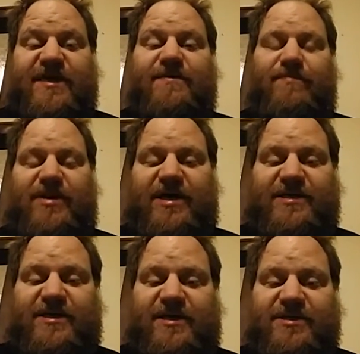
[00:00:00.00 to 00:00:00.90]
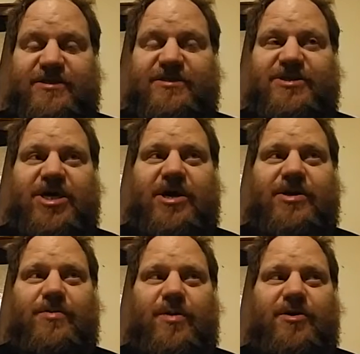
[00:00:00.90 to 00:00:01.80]
implanted in
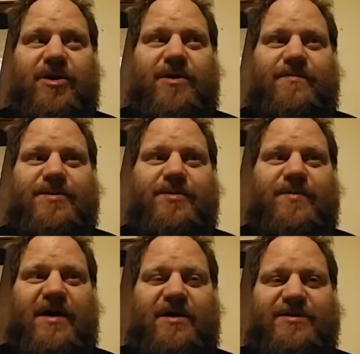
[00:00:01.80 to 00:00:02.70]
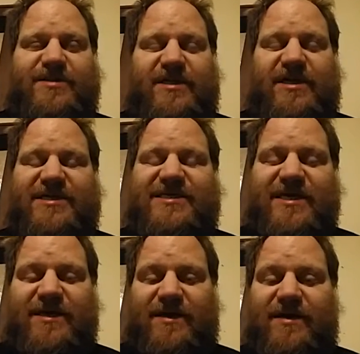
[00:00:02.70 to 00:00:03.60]
January of
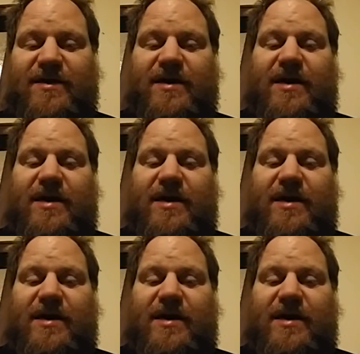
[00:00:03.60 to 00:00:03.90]
2010.